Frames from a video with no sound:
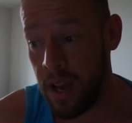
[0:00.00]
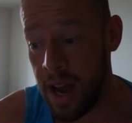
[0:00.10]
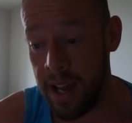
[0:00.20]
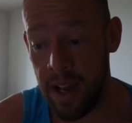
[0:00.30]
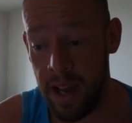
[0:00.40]

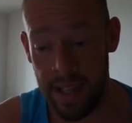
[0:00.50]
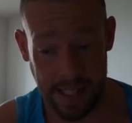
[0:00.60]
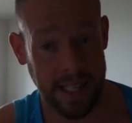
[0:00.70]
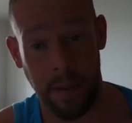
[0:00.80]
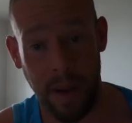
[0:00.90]
I uh,
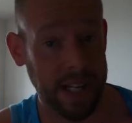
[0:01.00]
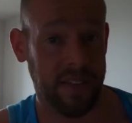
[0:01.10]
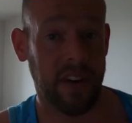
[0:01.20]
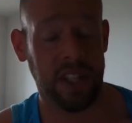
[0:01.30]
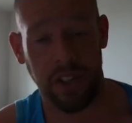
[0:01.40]
This is the best
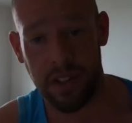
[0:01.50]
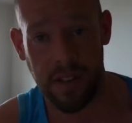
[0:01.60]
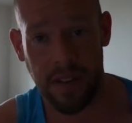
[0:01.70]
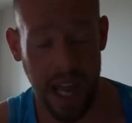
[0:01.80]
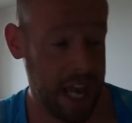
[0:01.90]
I've ever looked.
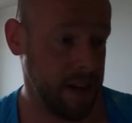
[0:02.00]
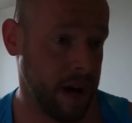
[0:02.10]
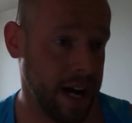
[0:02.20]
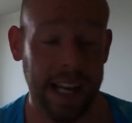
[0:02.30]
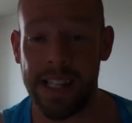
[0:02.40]
In
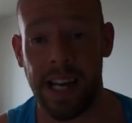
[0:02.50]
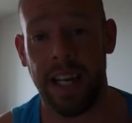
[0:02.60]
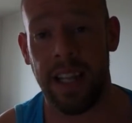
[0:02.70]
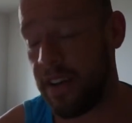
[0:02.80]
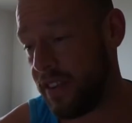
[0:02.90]
my
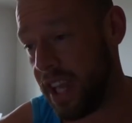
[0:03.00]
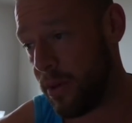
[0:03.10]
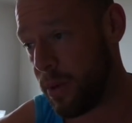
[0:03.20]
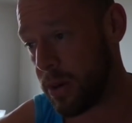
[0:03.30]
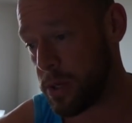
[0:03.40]
entire life.
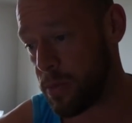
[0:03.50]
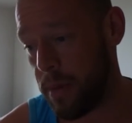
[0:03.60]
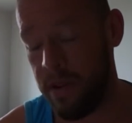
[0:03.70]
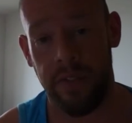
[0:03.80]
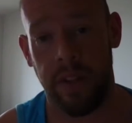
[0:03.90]
Even when I was
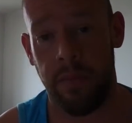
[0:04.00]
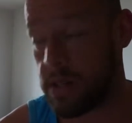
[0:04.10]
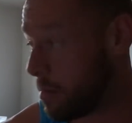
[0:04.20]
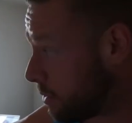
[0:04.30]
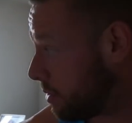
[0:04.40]
prepping for the
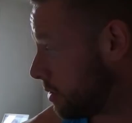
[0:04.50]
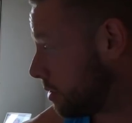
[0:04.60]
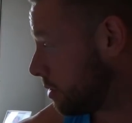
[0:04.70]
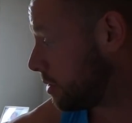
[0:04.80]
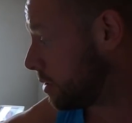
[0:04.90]
Mr. Bolton.
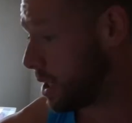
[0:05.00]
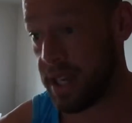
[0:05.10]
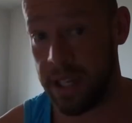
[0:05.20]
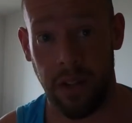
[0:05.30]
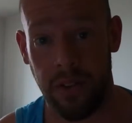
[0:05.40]
I
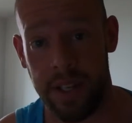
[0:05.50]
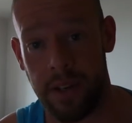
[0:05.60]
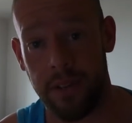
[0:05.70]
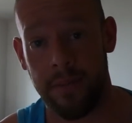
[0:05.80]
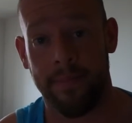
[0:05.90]
didn't look this
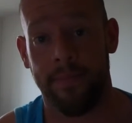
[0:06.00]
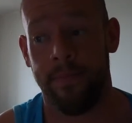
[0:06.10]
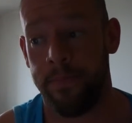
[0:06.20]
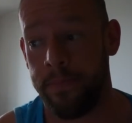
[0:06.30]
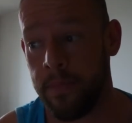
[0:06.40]
good.
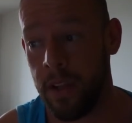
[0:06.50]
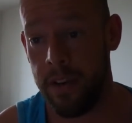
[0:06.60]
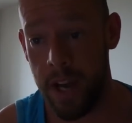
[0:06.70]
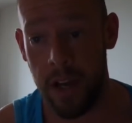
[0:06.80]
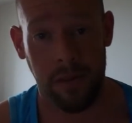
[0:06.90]

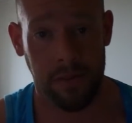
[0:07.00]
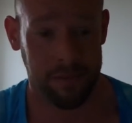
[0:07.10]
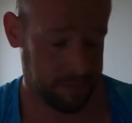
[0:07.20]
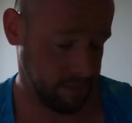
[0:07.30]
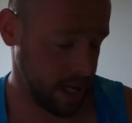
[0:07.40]
Now,
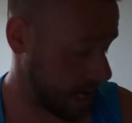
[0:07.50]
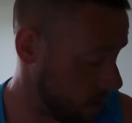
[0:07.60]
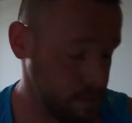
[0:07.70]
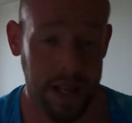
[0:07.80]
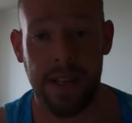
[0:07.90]
I
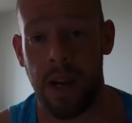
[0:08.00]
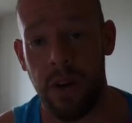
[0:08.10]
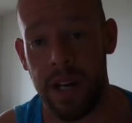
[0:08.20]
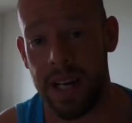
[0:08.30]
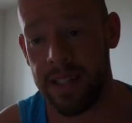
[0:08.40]
look mint and I
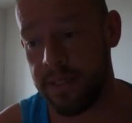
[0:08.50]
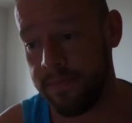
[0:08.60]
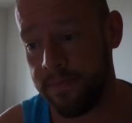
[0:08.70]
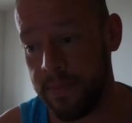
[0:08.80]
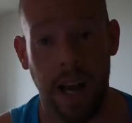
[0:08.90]
work nights.
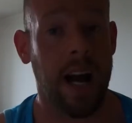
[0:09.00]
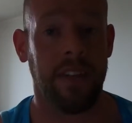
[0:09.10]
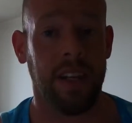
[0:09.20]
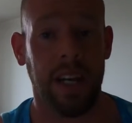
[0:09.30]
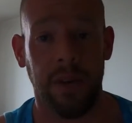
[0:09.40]
I
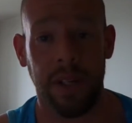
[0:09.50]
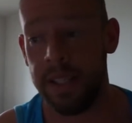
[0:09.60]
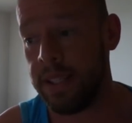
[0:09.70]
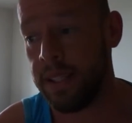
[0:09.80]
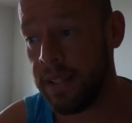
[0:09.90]
think, anyway.
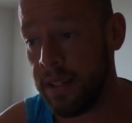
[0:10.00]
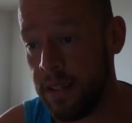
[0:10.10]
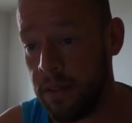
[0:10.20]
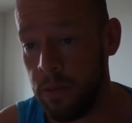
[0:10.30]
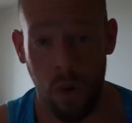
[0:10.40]

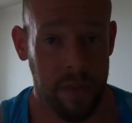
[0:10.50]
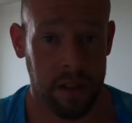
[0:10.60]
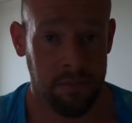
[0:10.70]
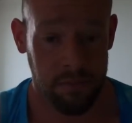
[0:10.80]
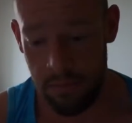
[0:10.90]

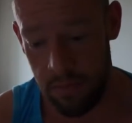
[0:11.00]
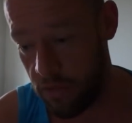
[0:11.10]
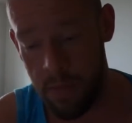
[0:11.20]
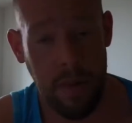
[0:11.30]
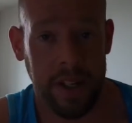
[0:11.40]
Women
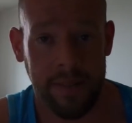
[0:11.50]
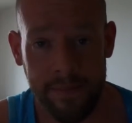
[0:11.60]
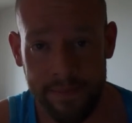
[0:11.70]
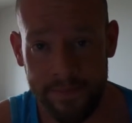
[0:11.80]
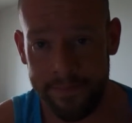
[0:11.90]
love my body.
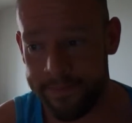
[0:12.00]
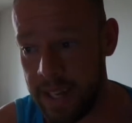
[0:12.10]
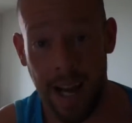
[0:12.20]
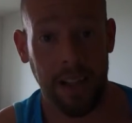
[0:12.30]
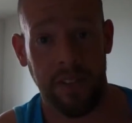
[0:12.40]

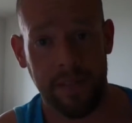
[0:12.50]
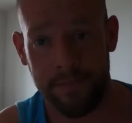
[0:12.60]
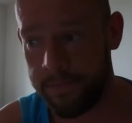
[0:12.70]
I love it.